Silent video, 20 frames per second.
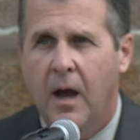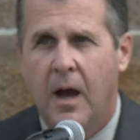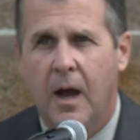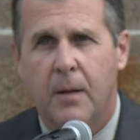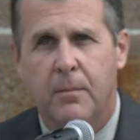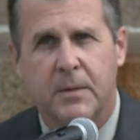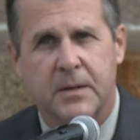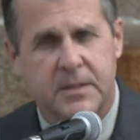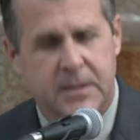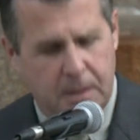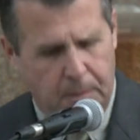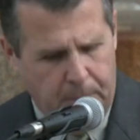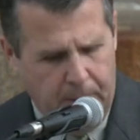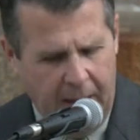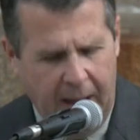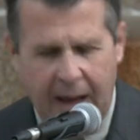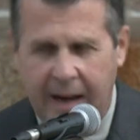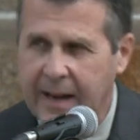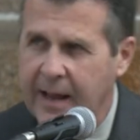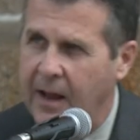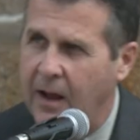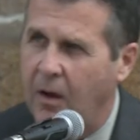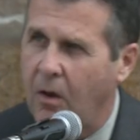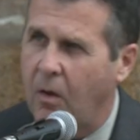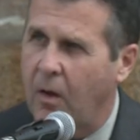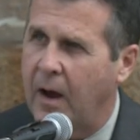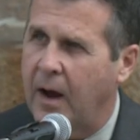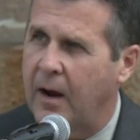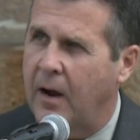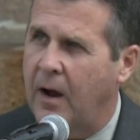And Mr. Pat
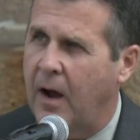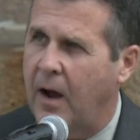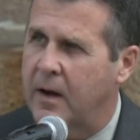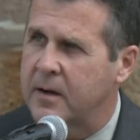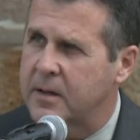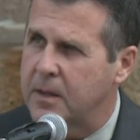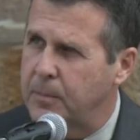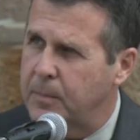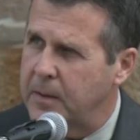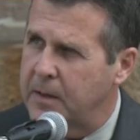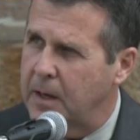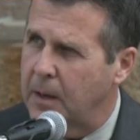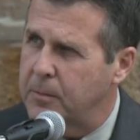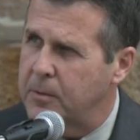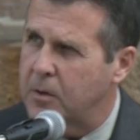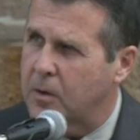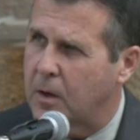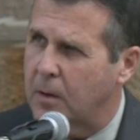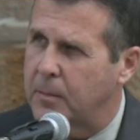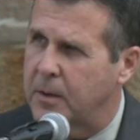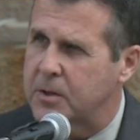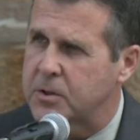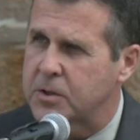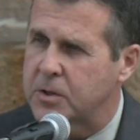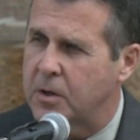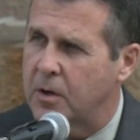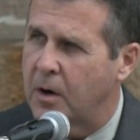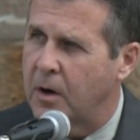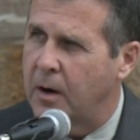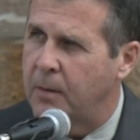Hill, our, our DPW
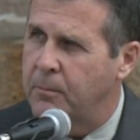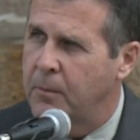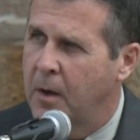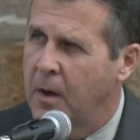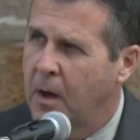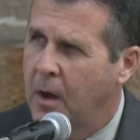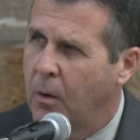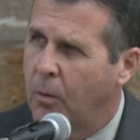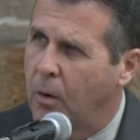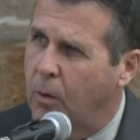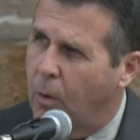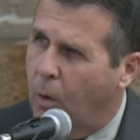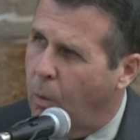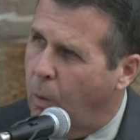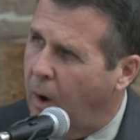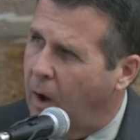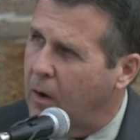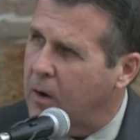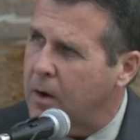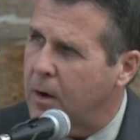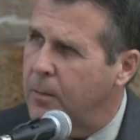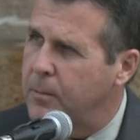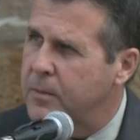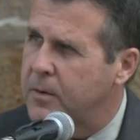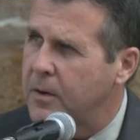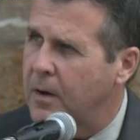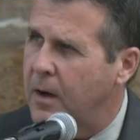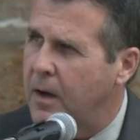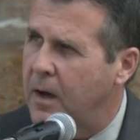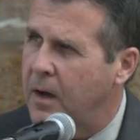Commissioner. Um, we were
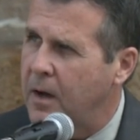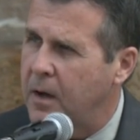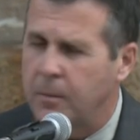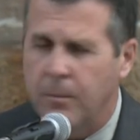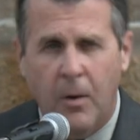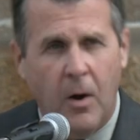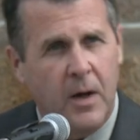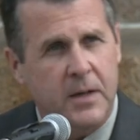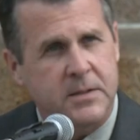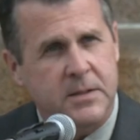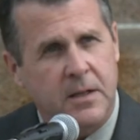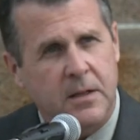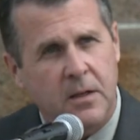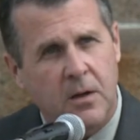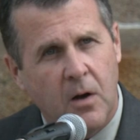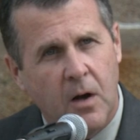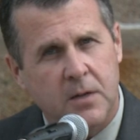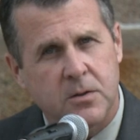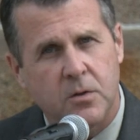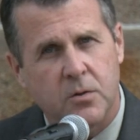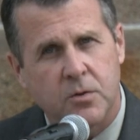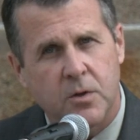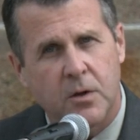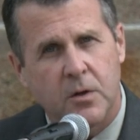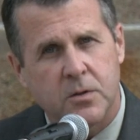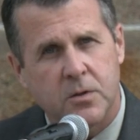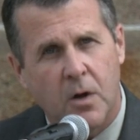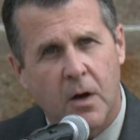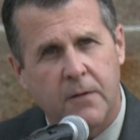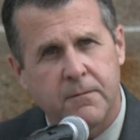welcomed uh, in Boston at the Consul
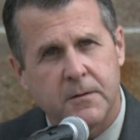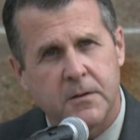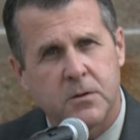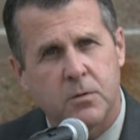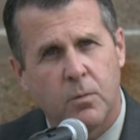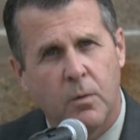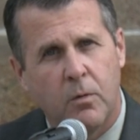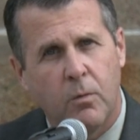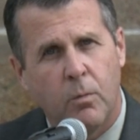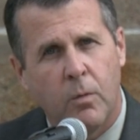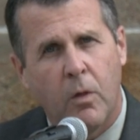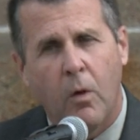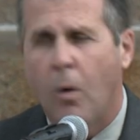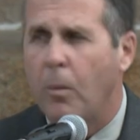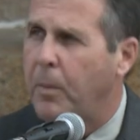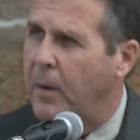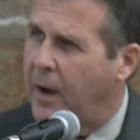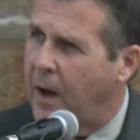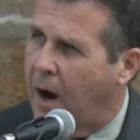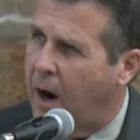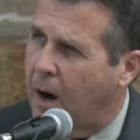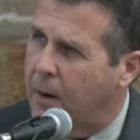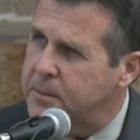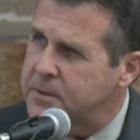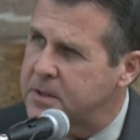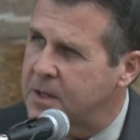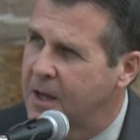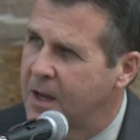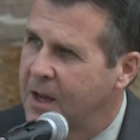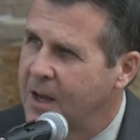General's office with, with open
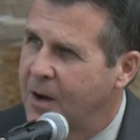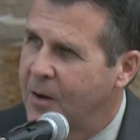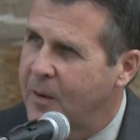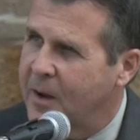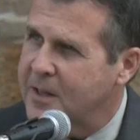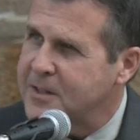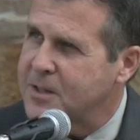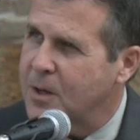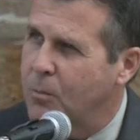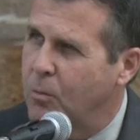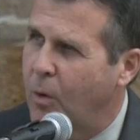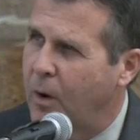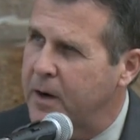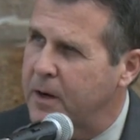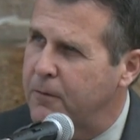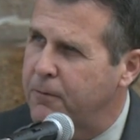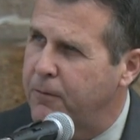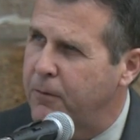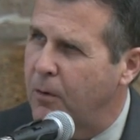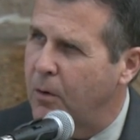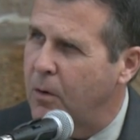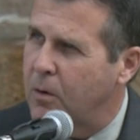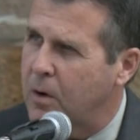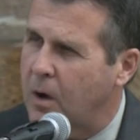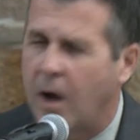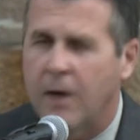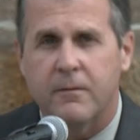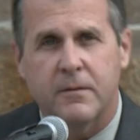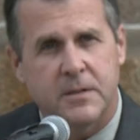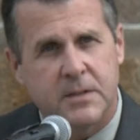arms. We had some wonderful
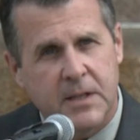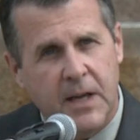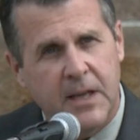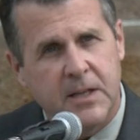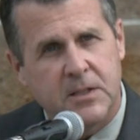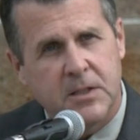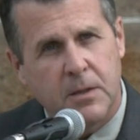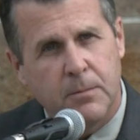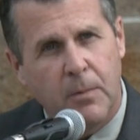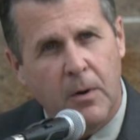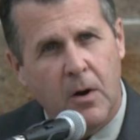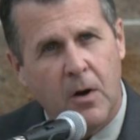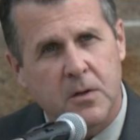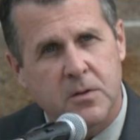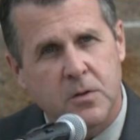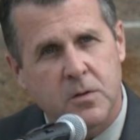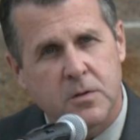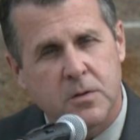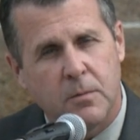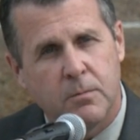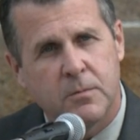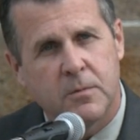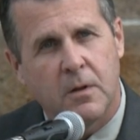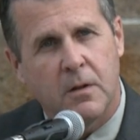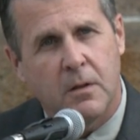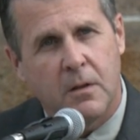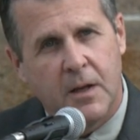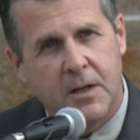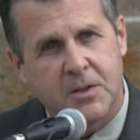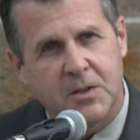conversation, but also some
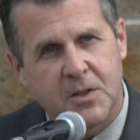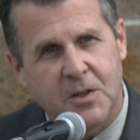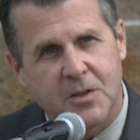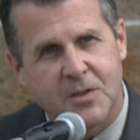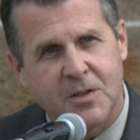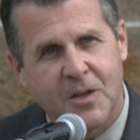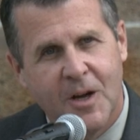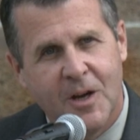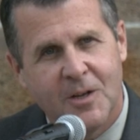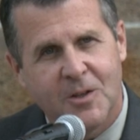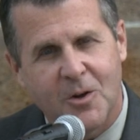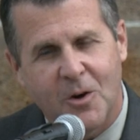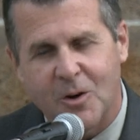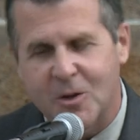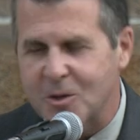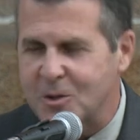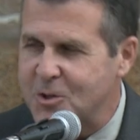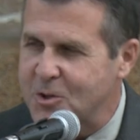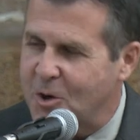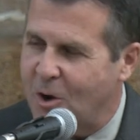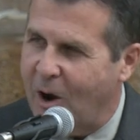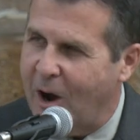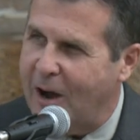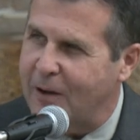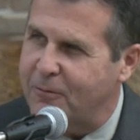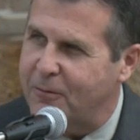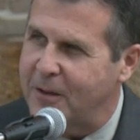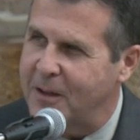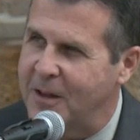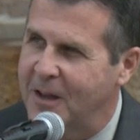delicious Turkish
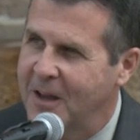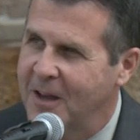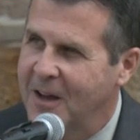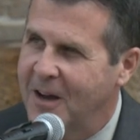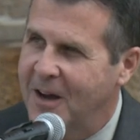coffee.